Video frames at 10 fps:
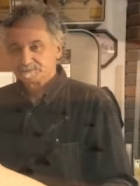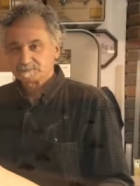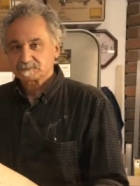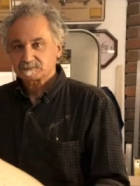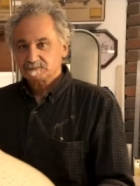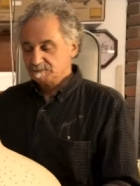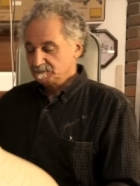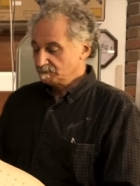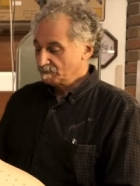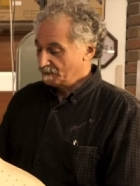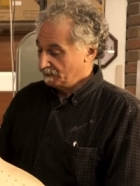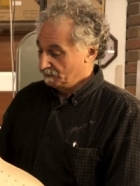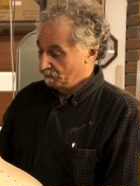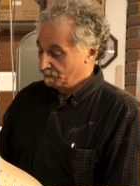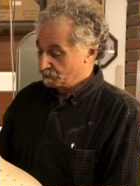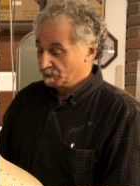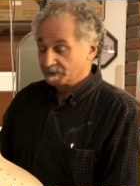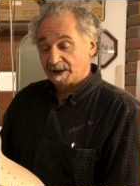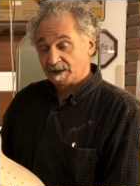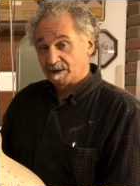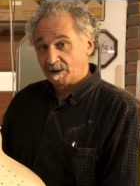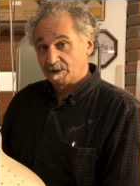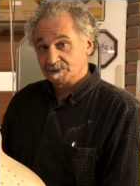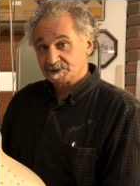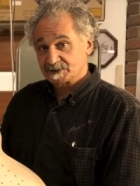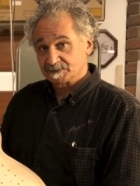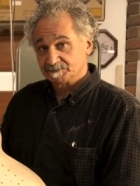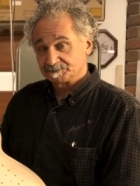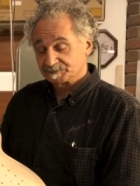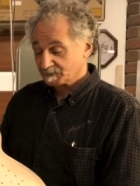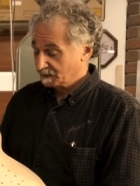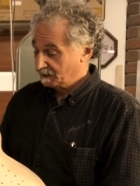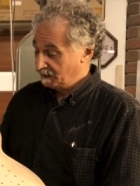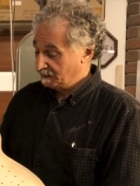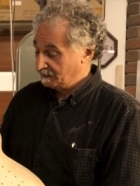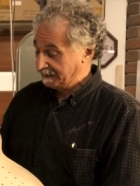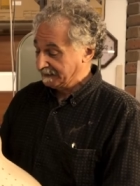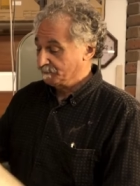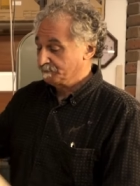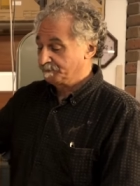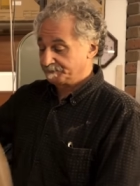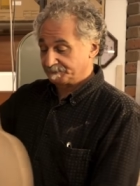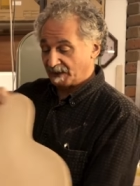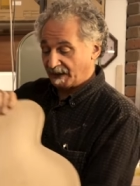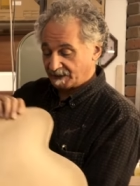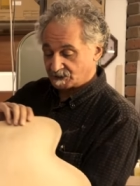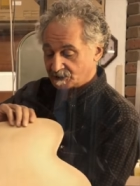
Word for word: carving both the back and the top and creating